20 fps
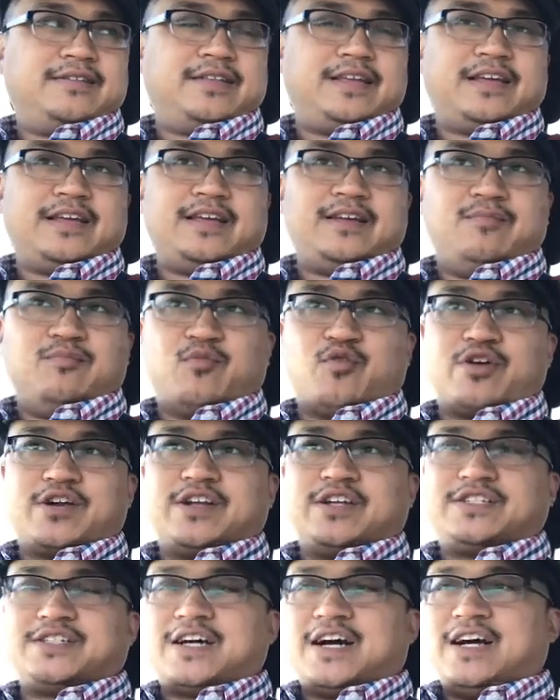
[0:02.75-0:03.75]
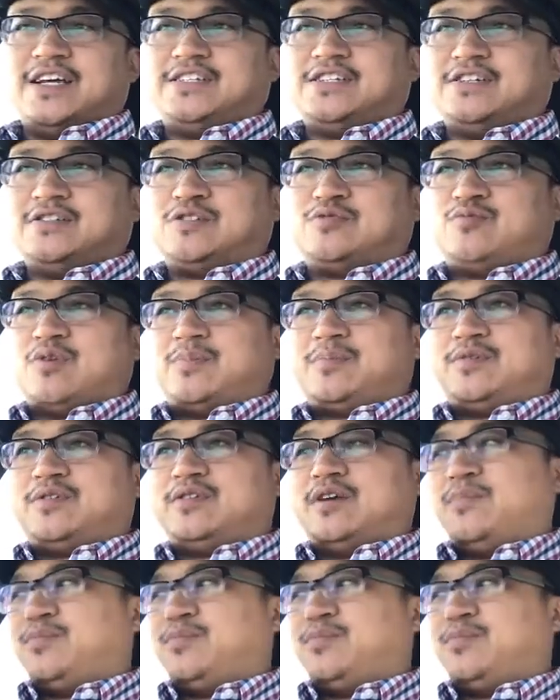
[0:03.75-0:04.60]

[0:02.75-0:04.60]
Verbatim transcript: the mortgage guy, Sales Disruptor.